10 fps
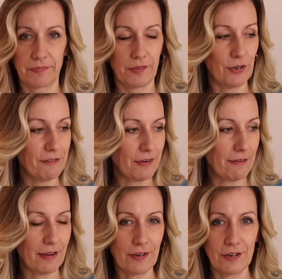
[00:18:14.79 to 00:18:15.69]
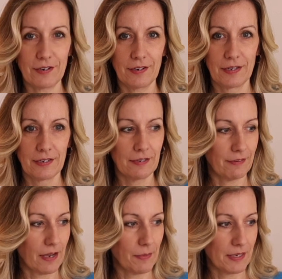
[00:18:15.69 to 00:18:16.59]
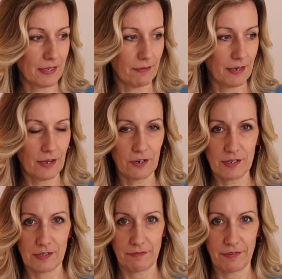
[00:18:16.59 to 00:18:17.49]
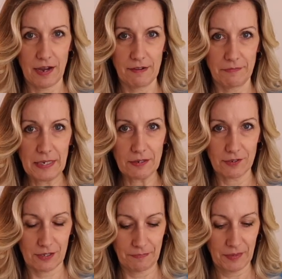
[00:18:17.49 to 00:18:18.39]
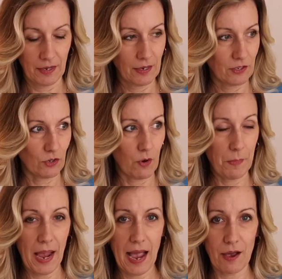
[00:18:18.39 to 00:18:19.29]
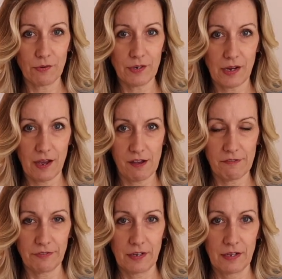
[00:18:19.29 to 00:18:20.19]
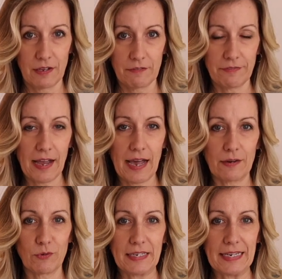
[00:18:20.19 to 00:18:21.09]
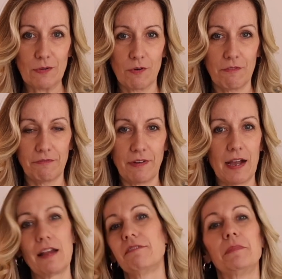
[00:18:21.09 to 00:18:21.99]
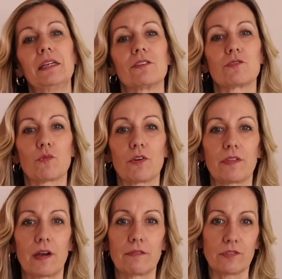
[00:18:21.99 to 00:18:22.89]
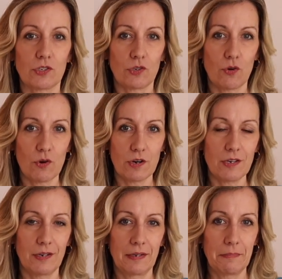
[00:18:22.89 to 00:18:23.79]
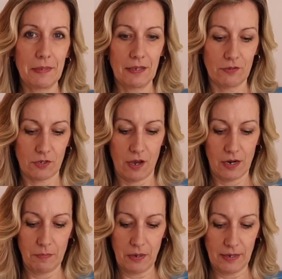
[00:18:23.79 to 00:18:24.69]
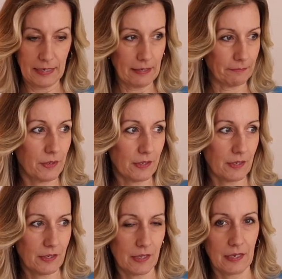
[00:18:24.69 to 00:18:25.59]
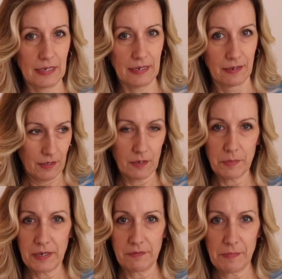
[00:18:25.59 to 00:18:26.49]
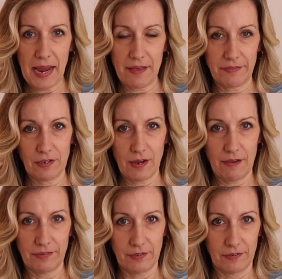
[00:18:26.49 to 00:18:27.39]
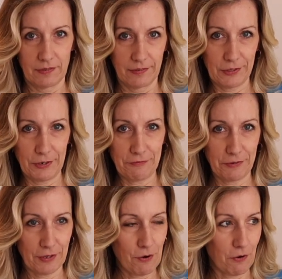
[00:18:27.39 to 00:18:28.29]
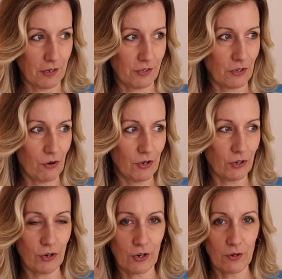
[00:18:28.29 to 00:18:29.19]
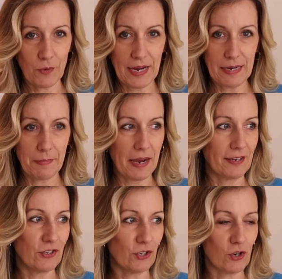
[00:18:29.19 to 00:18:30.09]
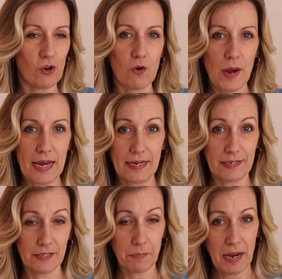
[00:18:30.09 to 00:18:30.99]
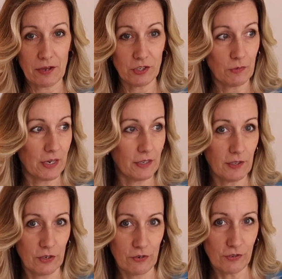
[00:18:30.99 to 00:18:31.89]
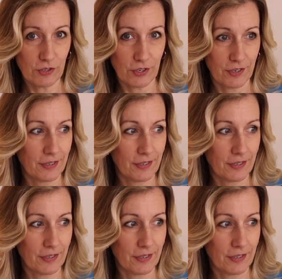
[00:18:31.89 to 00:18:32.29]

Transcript: 3,500 divided by 700 is the 5 meals. So a pound of fat would equal 5 meals worth of stored meals on our body. This is the little bit of math that you have to learn for the course. So your current weight minus your goal weight is the pounds you want to lose.